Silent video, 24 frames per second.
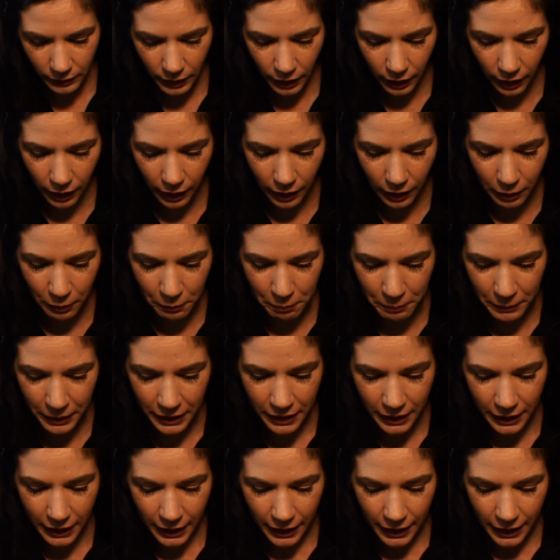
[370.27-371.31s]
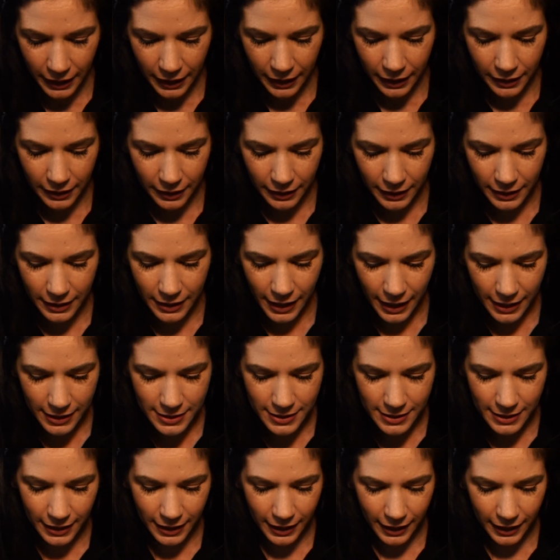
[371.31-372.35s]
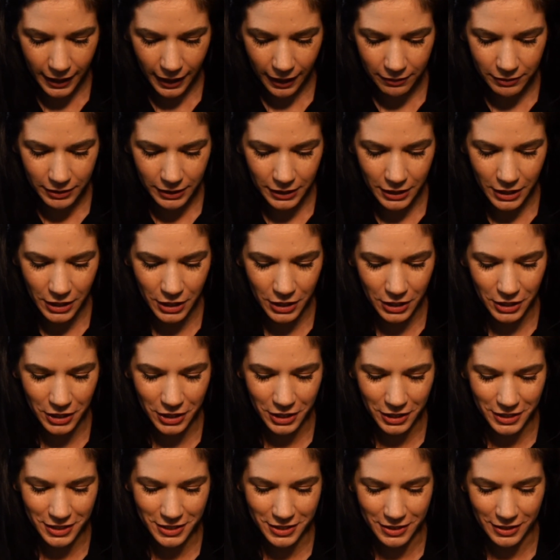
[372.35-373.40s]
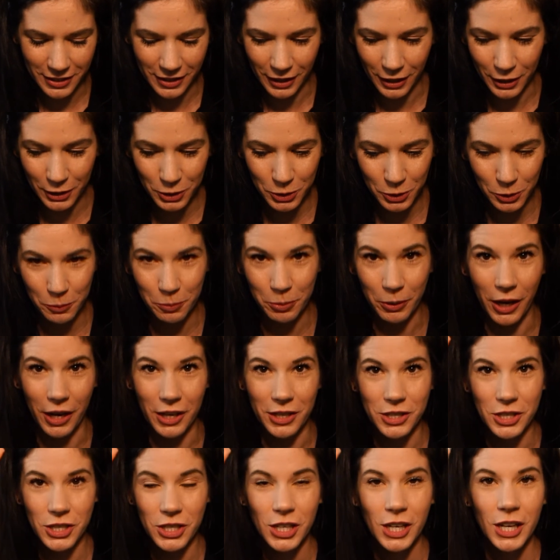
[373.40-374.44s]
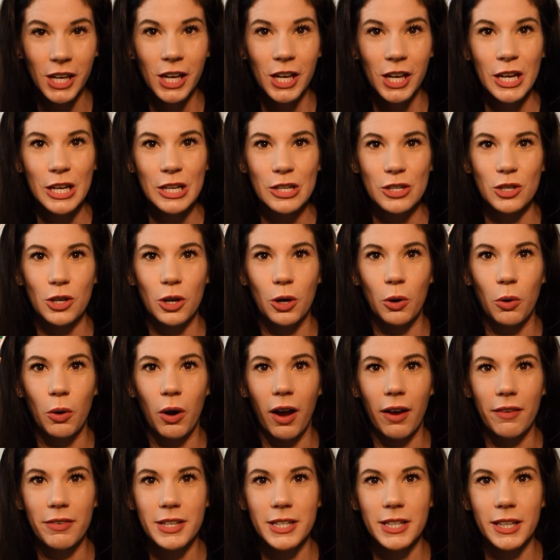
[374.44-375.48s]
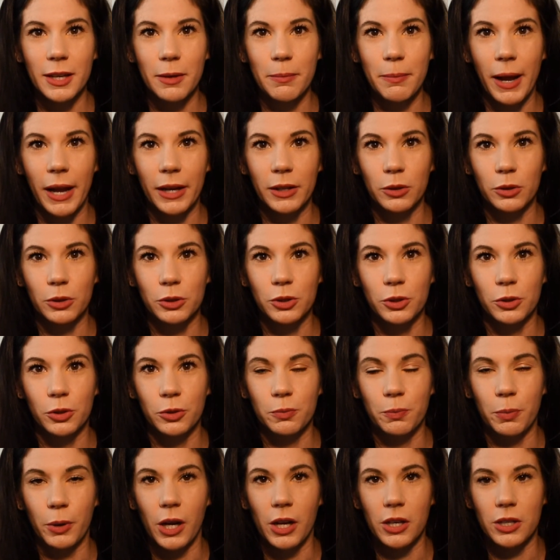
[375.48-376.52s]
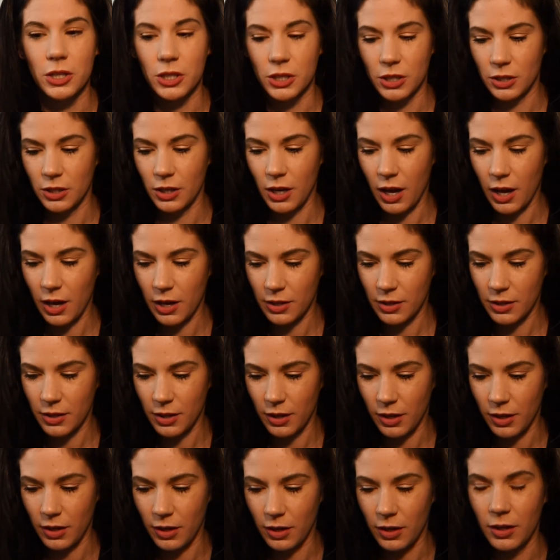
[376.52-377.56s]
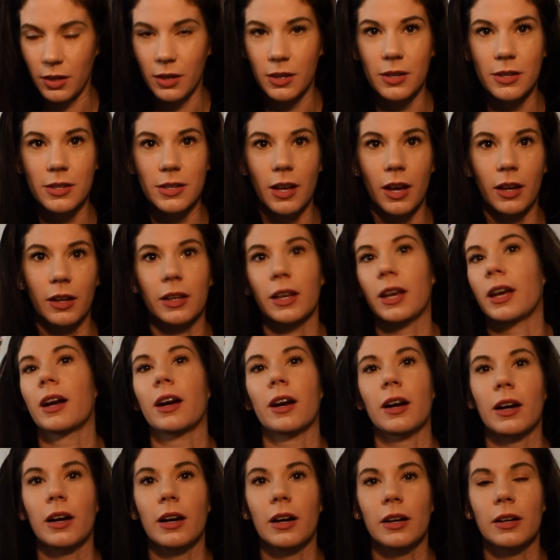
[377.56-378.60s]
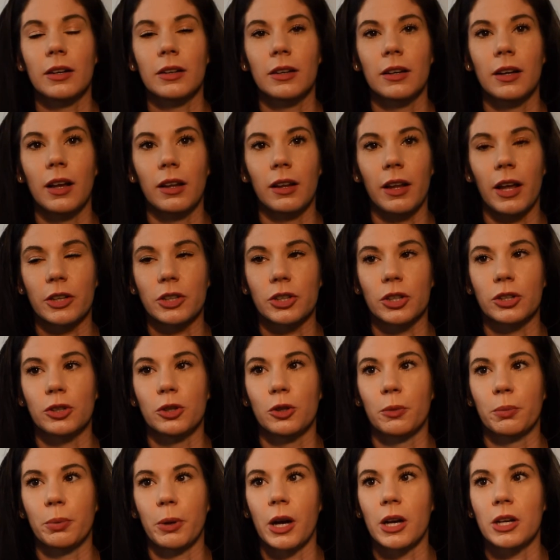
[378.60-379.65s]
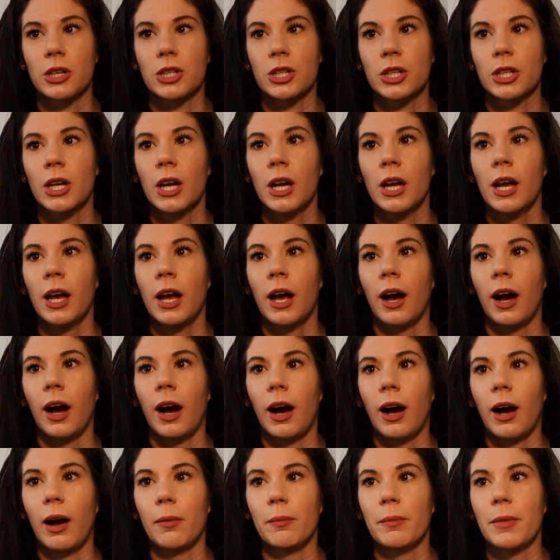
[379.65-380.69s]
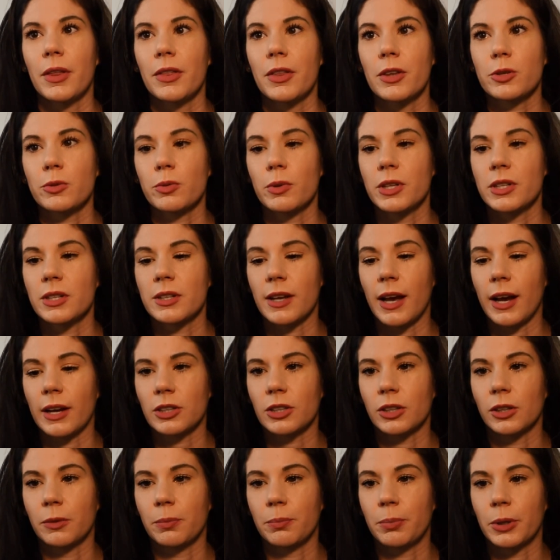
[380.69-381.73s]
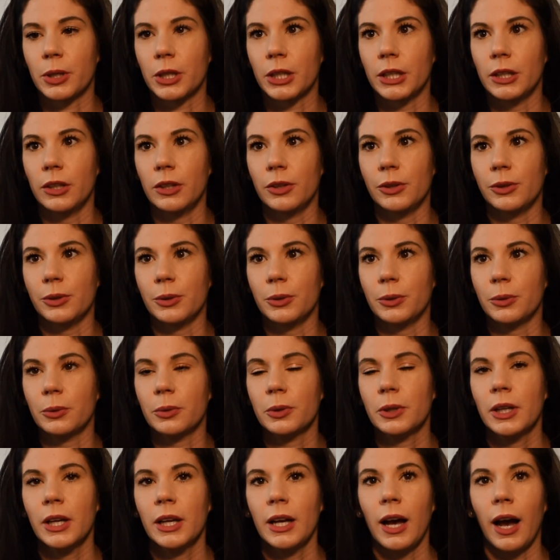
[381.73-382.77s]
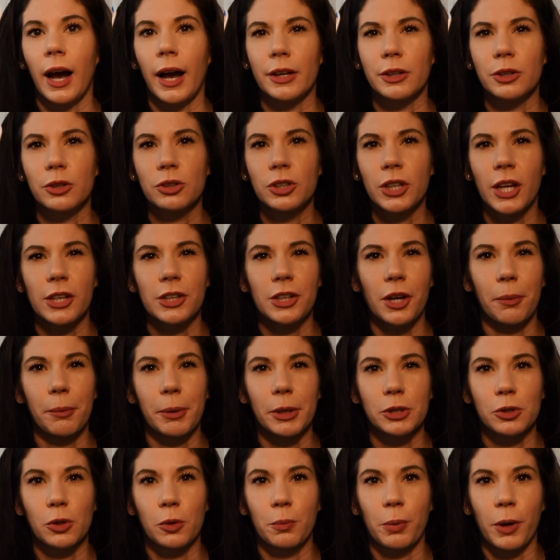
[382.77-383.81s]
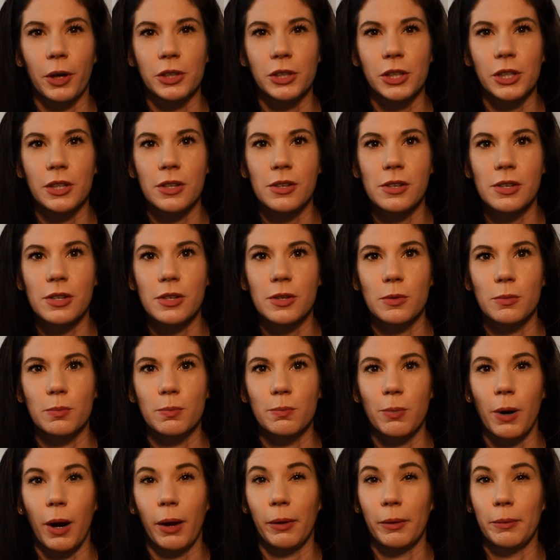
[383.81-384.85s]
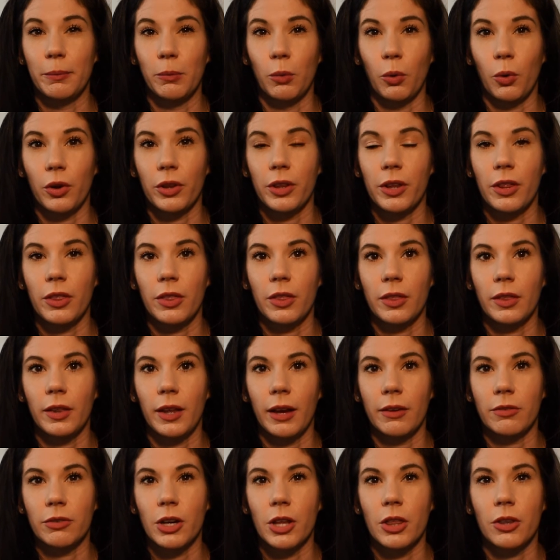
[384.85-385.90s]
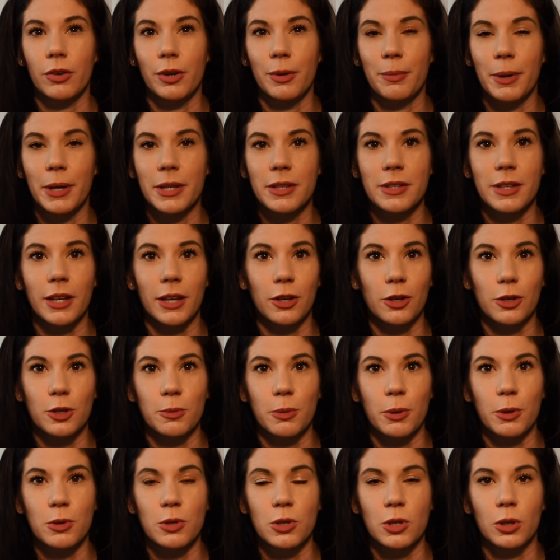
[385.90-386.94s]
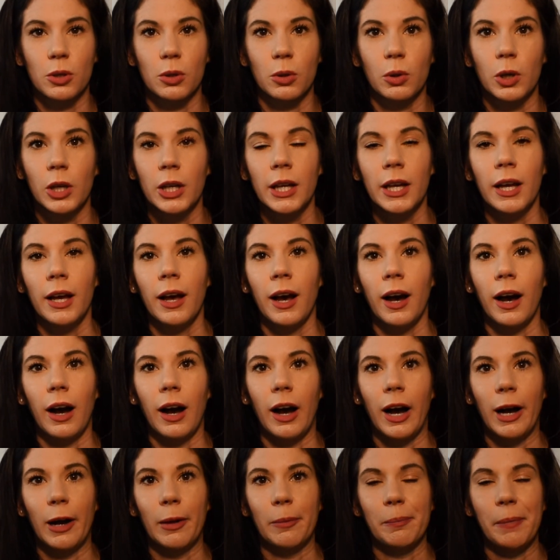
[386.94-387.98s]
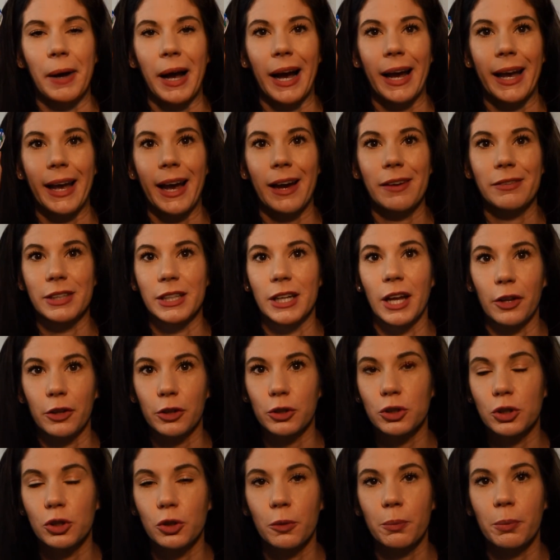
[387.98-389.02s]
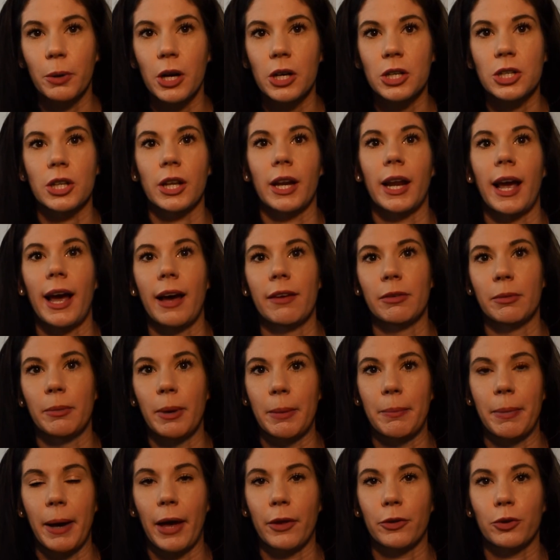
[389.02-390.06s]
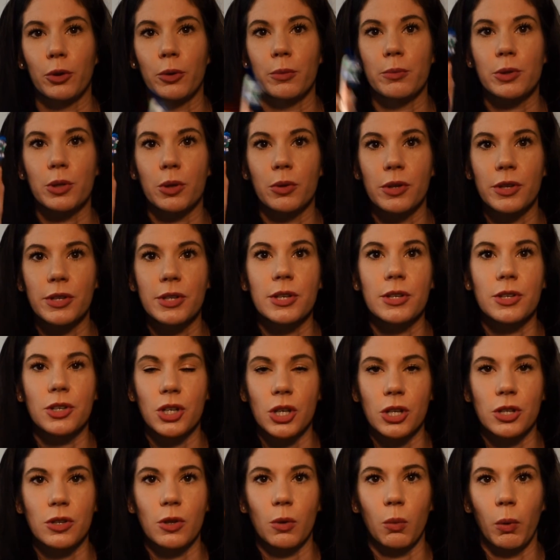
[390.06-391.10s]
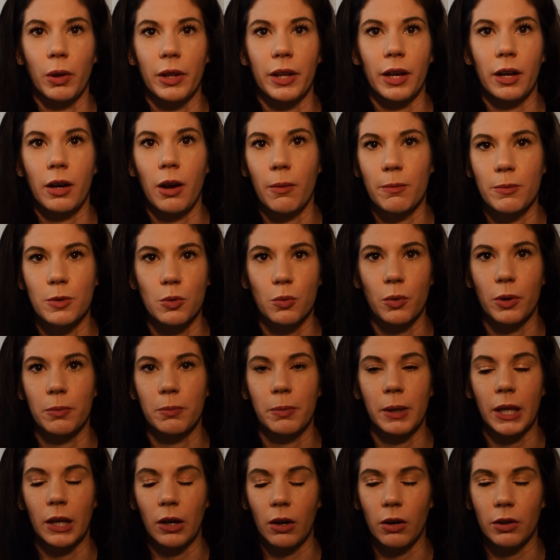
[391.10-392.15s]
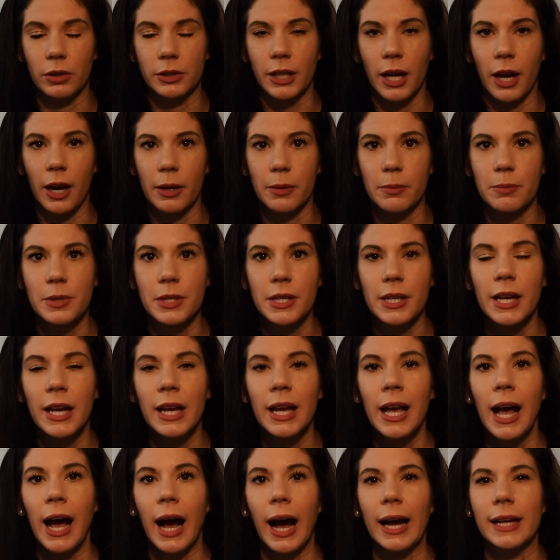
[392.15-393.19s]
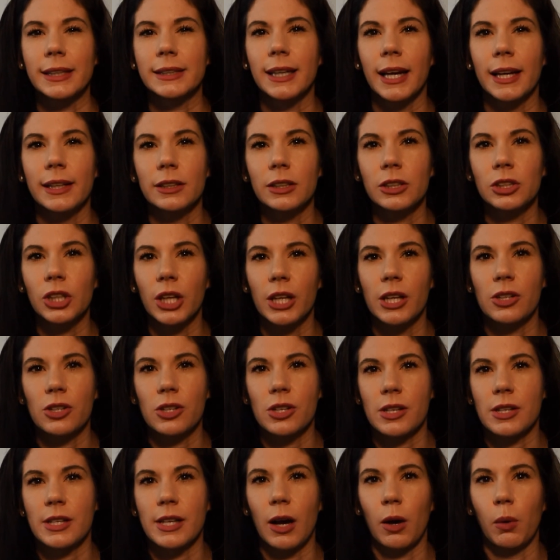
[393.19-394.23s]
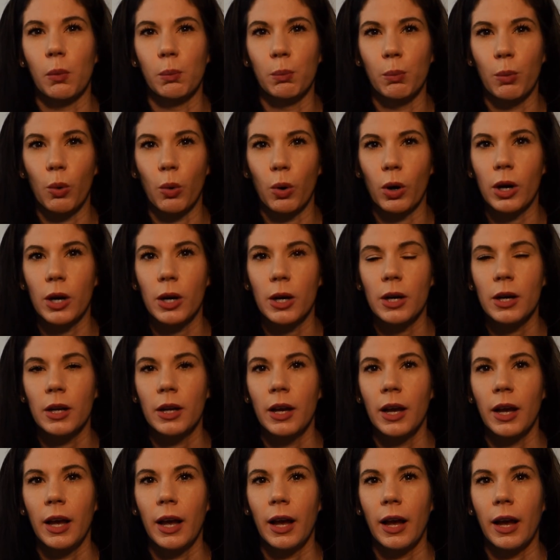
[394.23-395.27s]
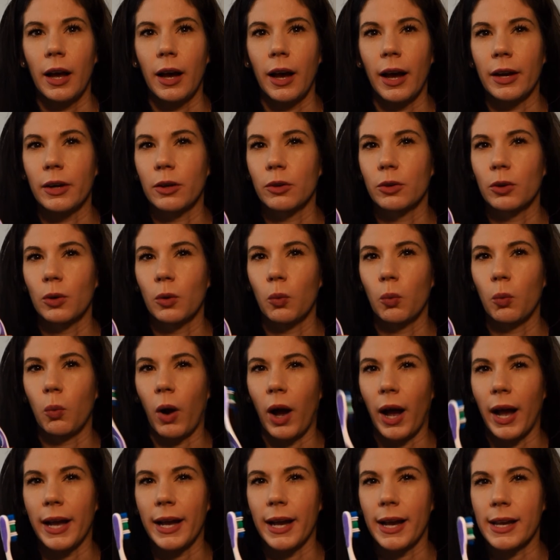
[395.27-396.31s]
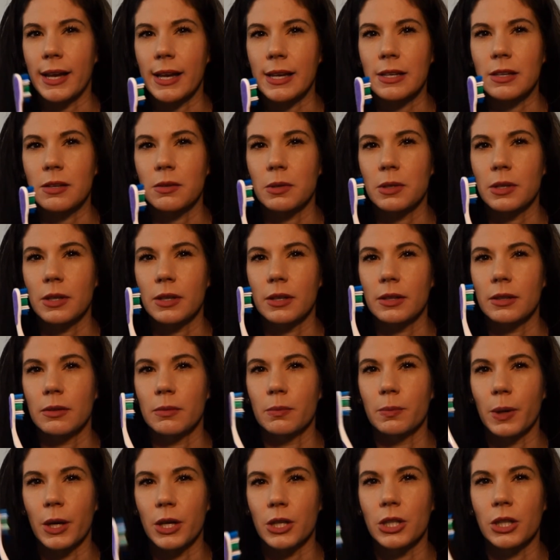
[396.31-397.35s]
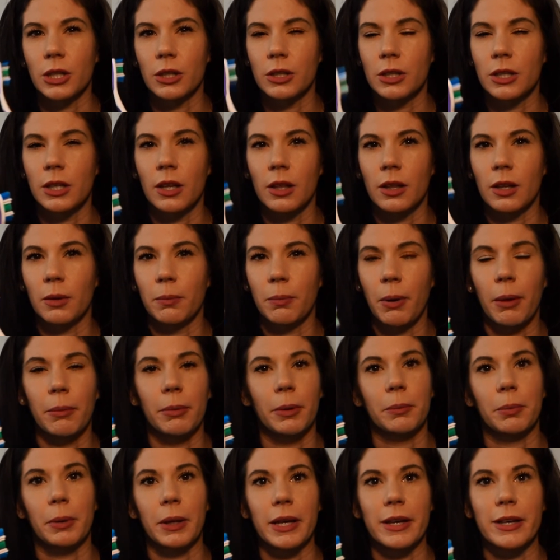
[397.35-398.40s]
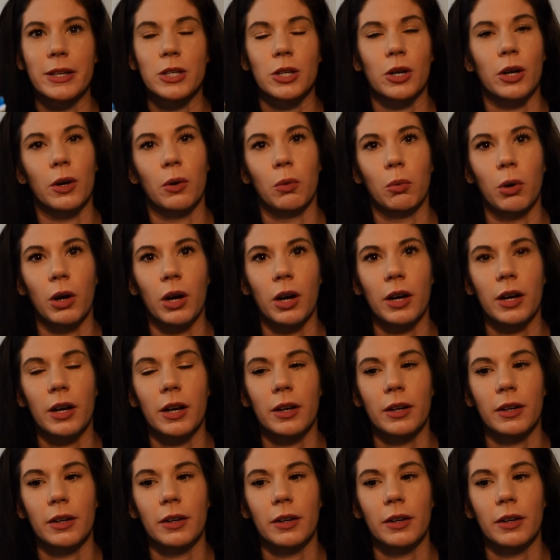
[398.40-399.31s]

The next thing I have in here is a toothbrush. So obviously a manual toothbrush, not the Sonicare electric toothbrush. This one's actually pretty new. I do change out my toothbrushes probably more than every 3 months like you're supposed to. I have another toothbrush that I have in my bathroom, so this is just the one that comes with me at all times. I tend to change this out more. I don't know why. I guess brushing your teeth in a public place or at work,